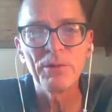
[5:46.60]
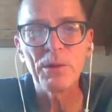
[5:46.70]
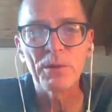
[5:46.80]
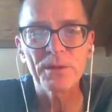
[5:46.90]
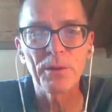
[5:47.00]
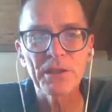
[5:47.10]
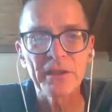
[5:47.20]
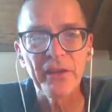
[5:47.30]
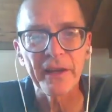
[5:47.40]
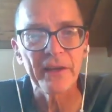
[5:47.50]
We were
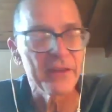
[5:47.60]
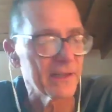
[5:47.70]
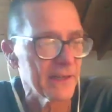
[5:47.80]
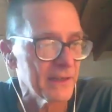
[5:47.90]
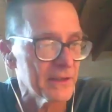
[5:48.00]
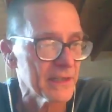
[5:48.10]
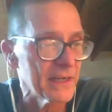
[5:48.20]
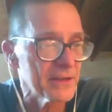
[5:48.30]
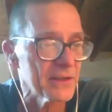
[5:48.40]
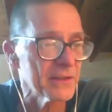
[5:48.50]
supposed to think of the United
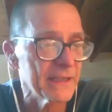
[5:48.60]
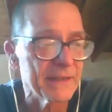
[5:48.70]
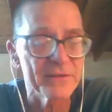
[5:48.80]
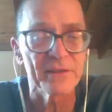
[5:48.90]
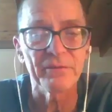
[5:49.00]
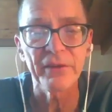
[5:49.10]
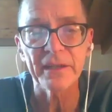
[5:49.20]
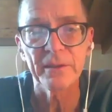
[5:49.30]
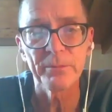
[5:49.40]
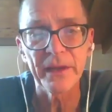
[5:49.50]
States as an innocent
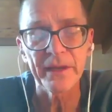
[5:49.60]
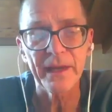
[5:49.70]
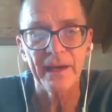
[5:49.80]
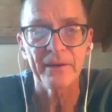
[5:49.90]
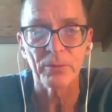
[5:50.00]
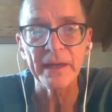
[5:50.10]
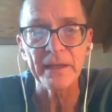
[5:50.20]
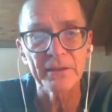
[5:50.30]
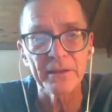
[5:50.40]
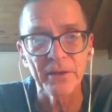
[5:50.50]
victim that had a
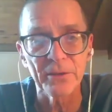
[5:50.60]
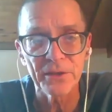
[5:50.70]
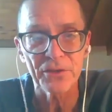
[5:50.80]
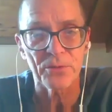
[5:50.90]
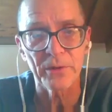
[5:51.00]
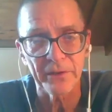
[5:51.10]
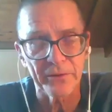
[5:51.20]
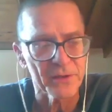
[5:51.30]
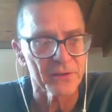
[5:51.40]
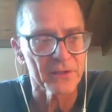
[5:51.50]
right to go destroy
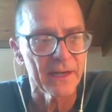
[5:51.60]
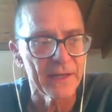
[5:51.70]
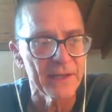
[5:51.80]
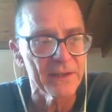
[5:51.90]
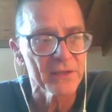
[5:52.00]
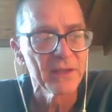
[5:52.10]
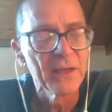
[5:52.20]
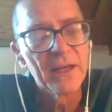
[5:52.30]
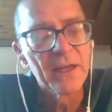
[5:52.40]
other societies.